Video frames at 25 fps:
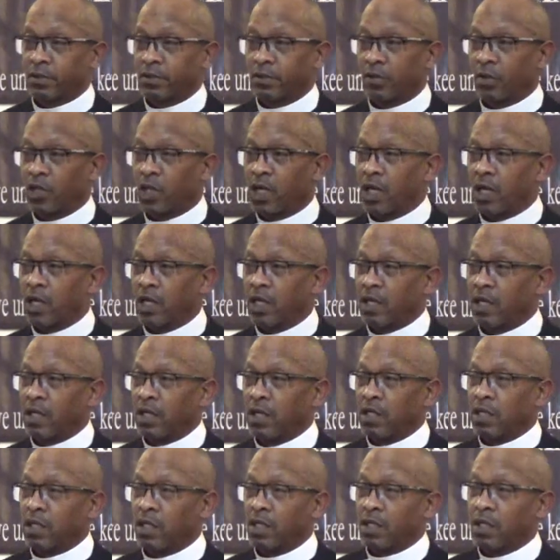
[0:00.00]
Okay?
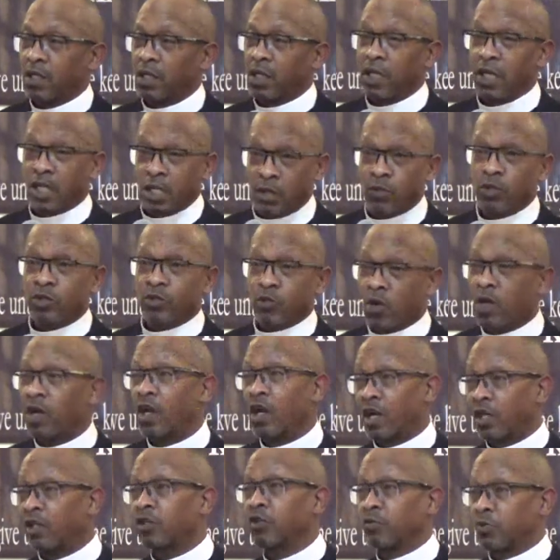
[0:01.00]
And he was
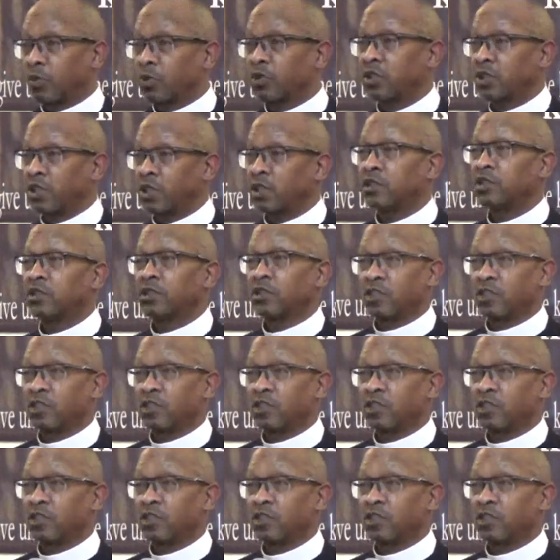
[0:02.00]
100%